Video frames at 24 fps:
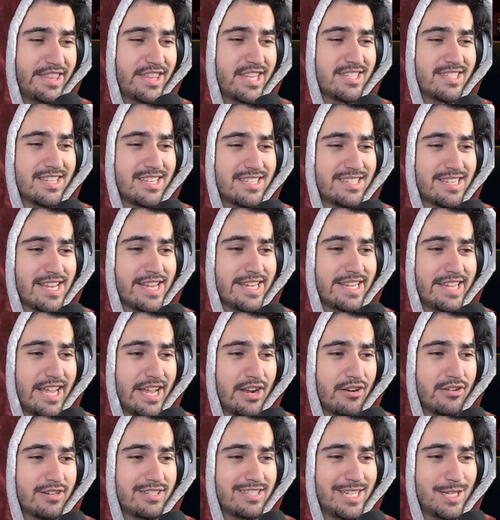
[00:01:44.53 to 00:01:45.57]
This is a
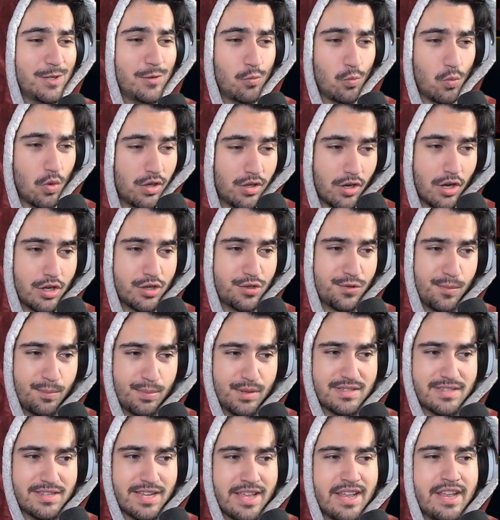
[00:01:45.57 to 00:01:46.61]
guaranteed
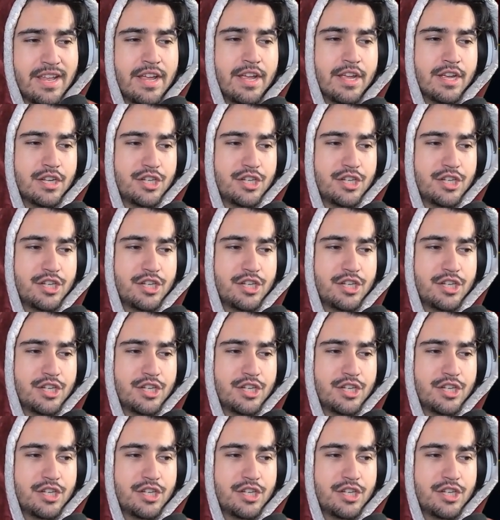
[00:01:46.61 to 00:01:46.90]
100%